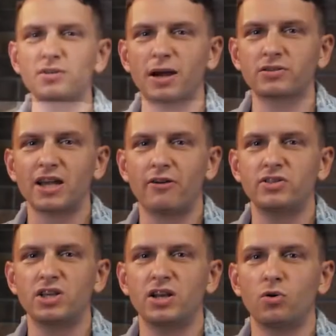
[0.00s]
about
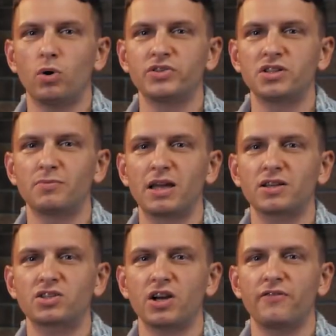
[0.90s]
Tarantino wanting to make a
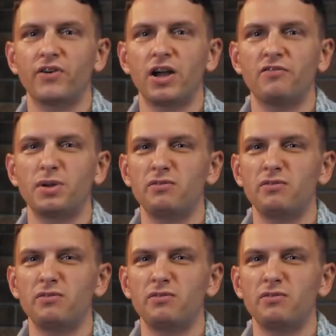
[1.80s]
sci-fi have been